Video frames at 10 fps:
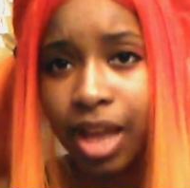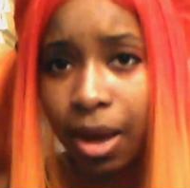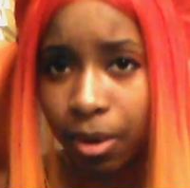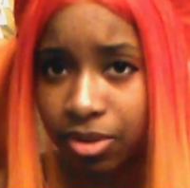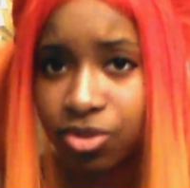
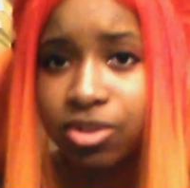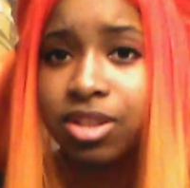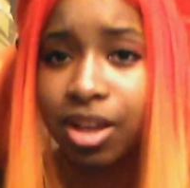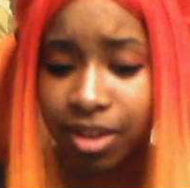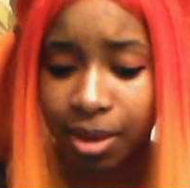as soon
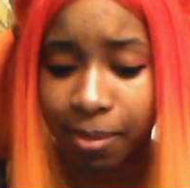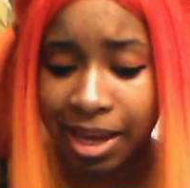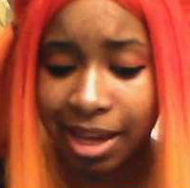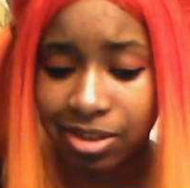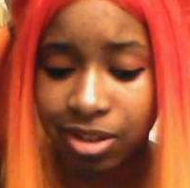as I can get my
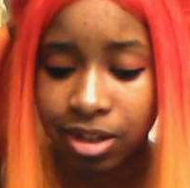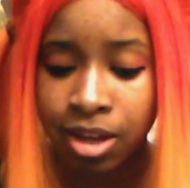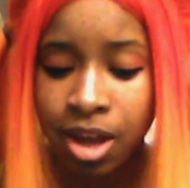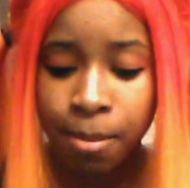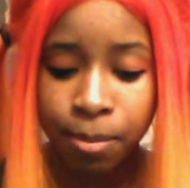hands on it.
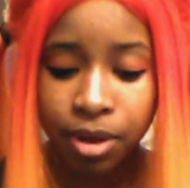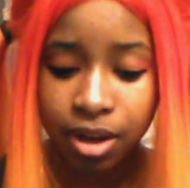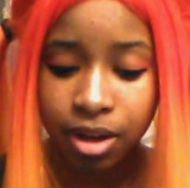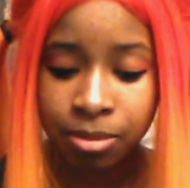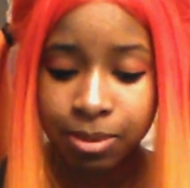
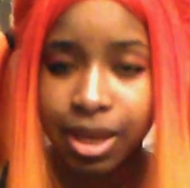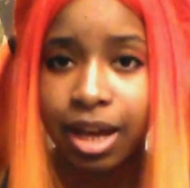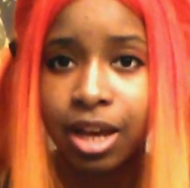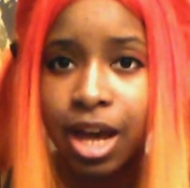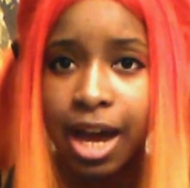But yeah,